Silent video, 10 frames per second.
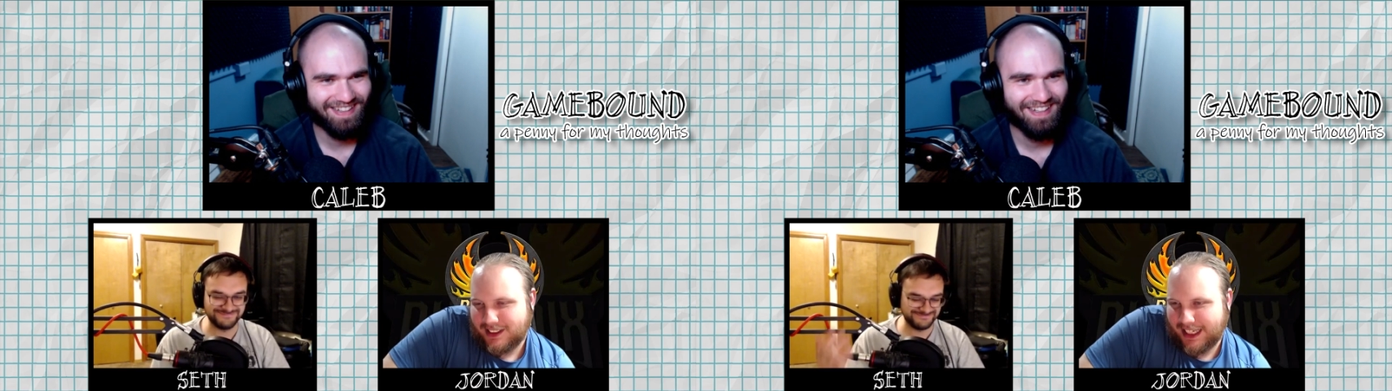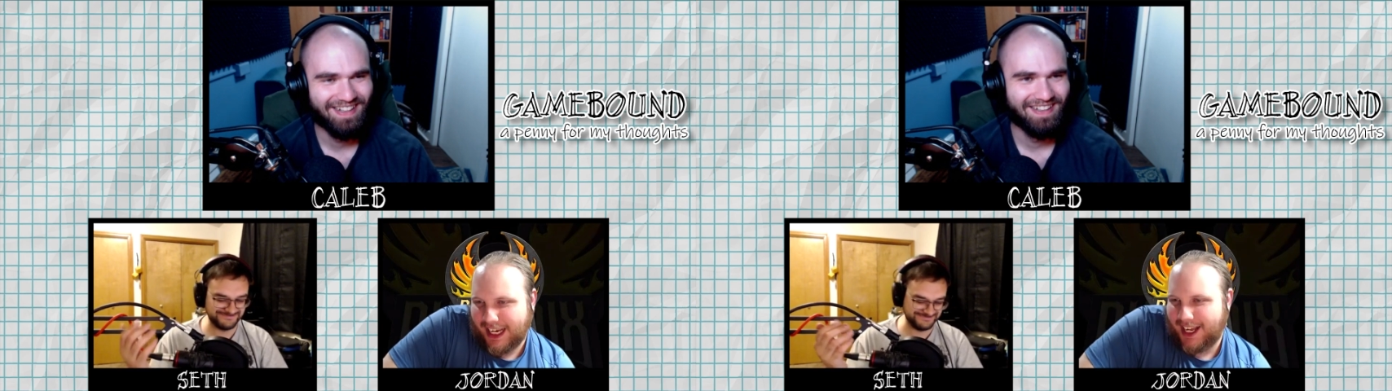
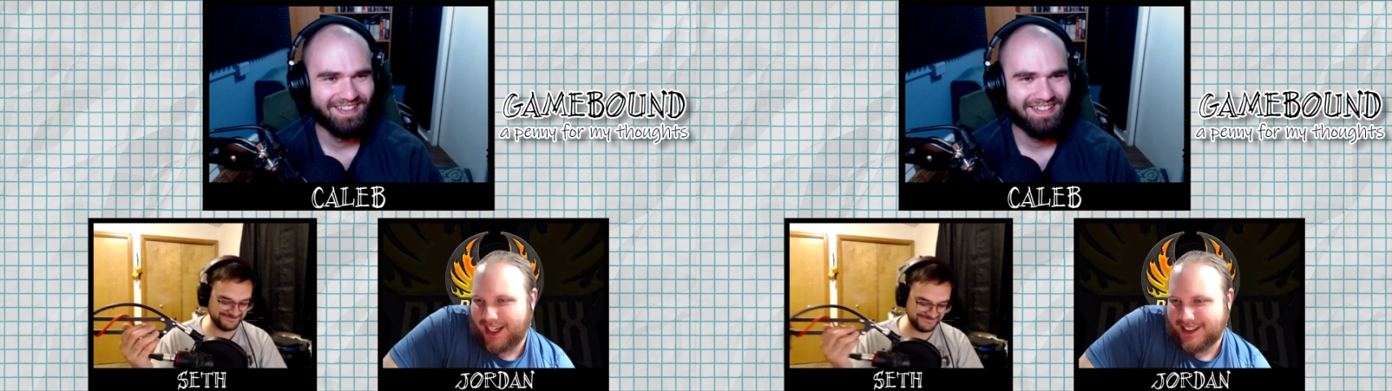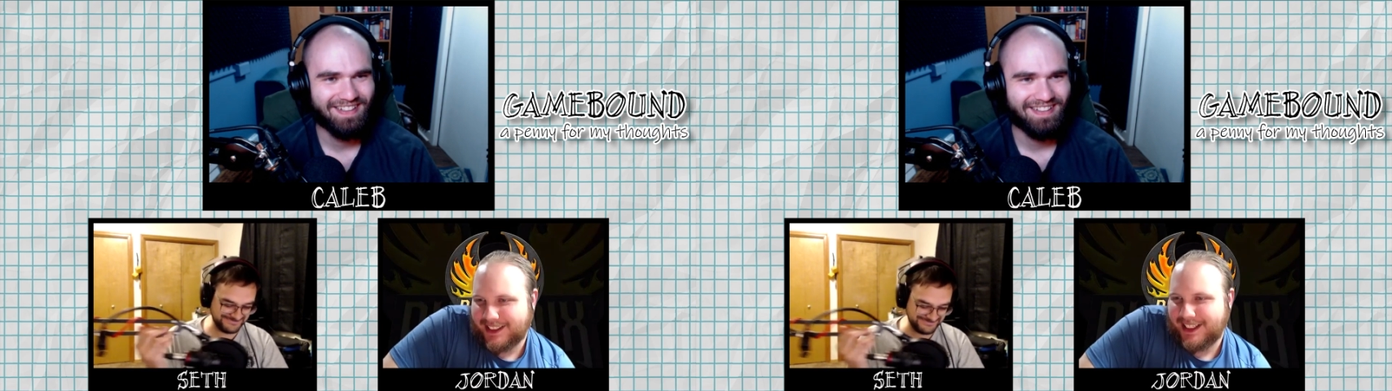Speaker 1: Yeah.
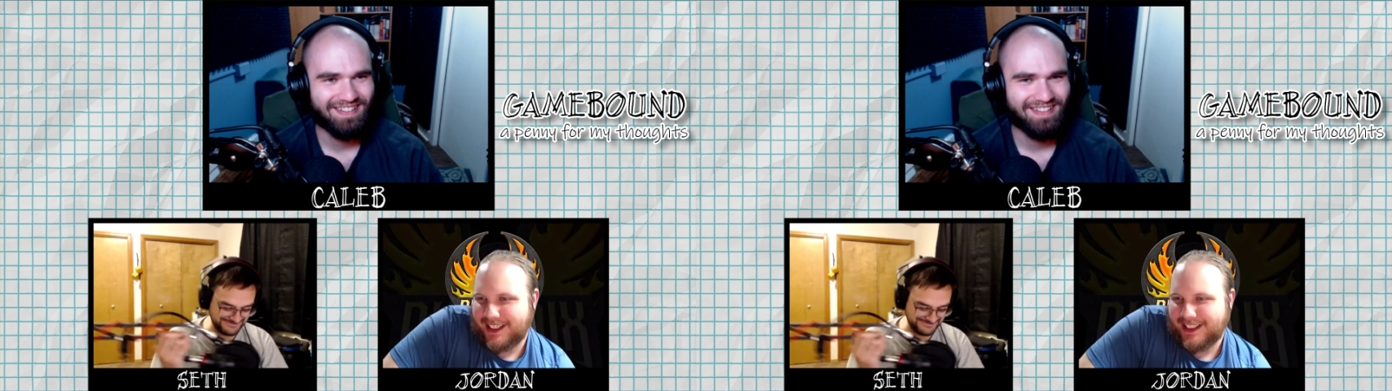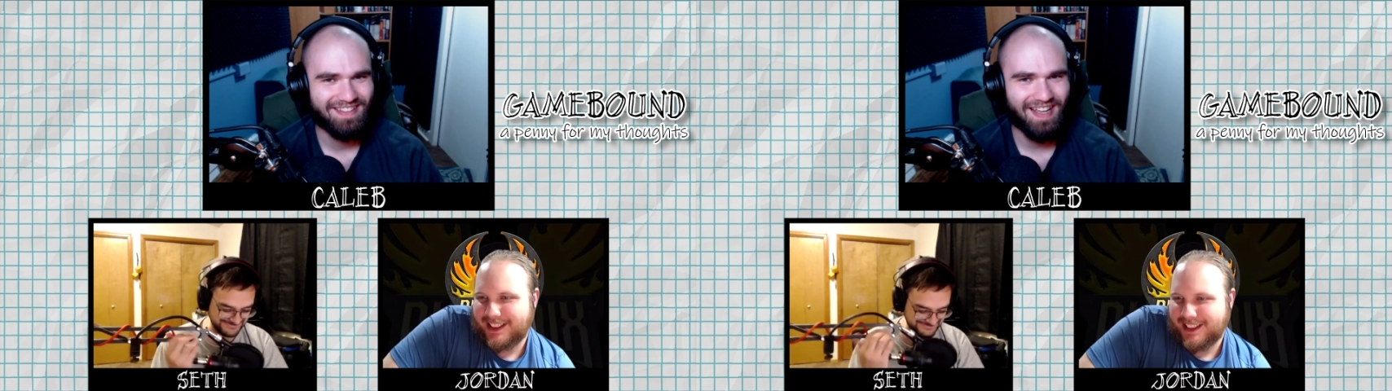
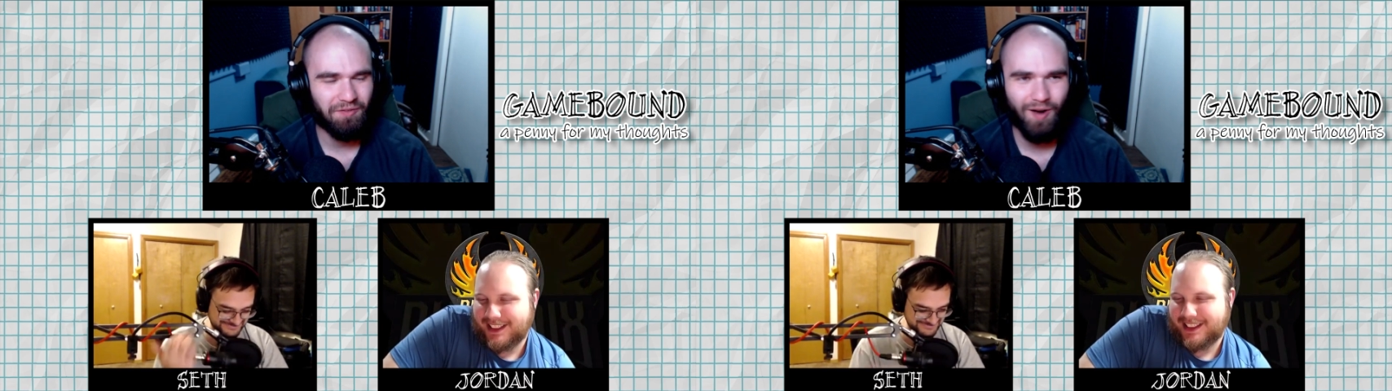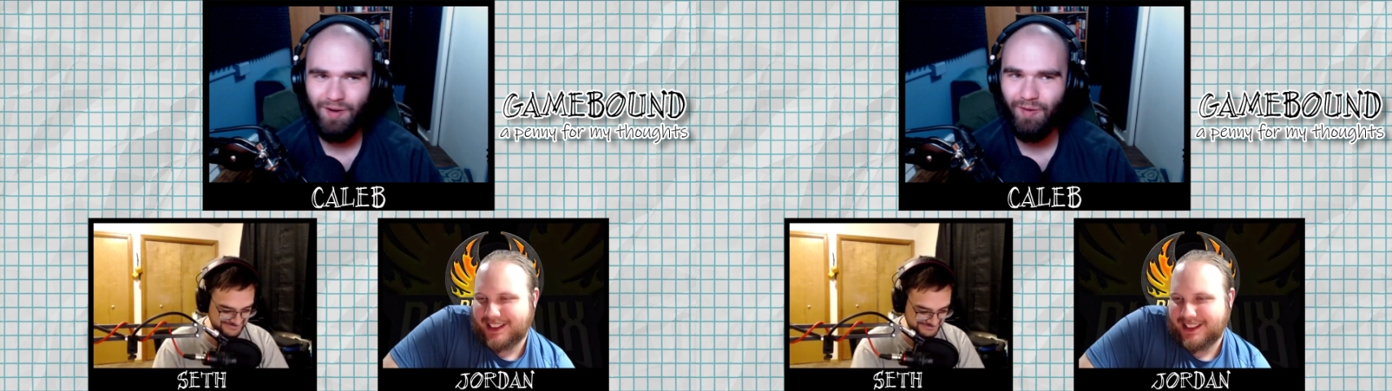
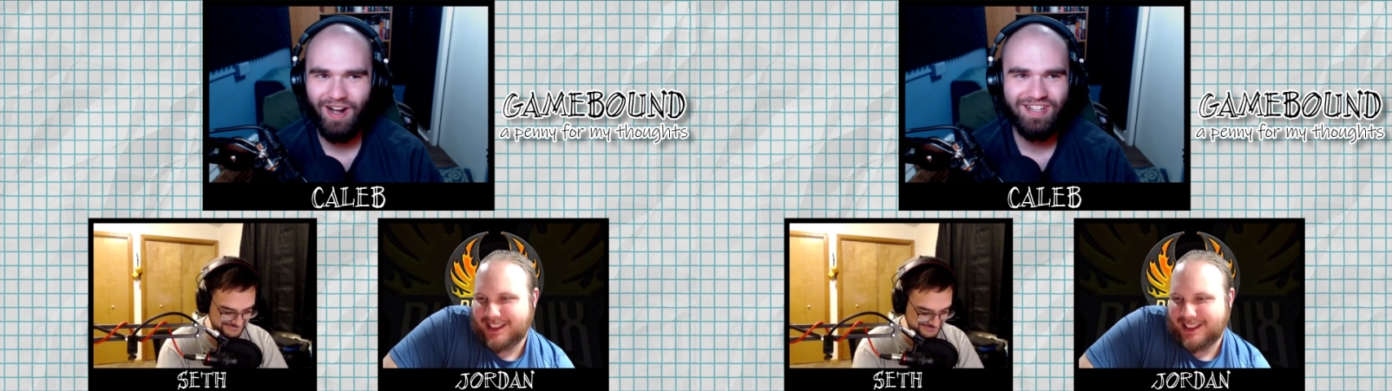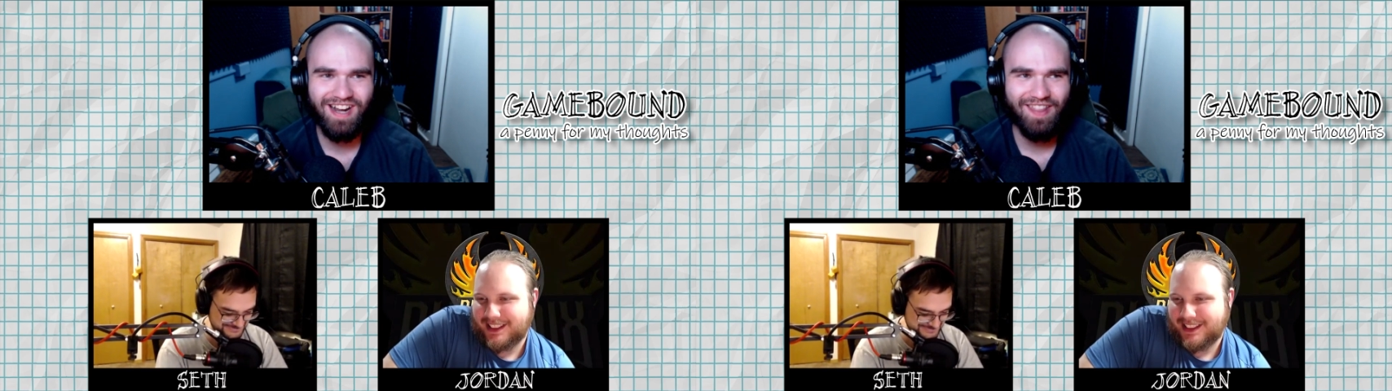They won't
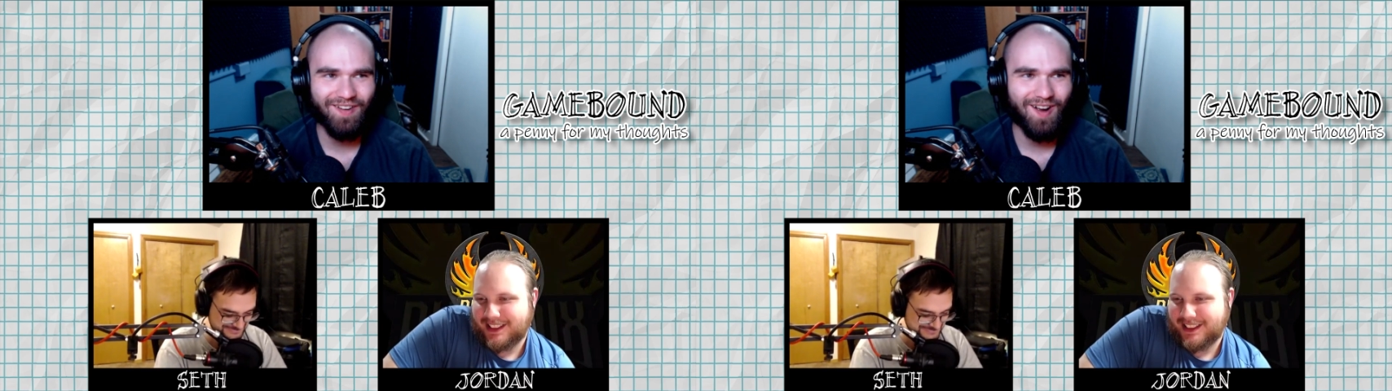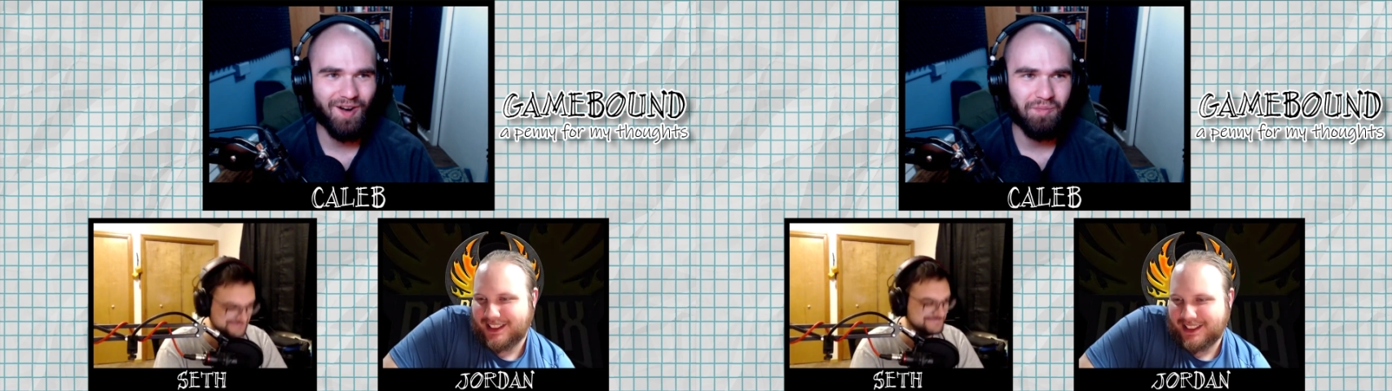watch it on
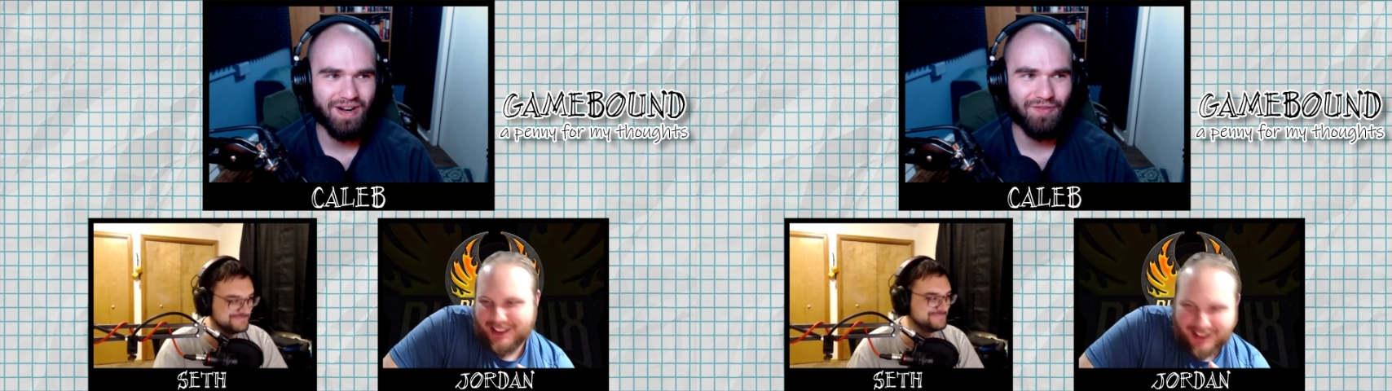their own,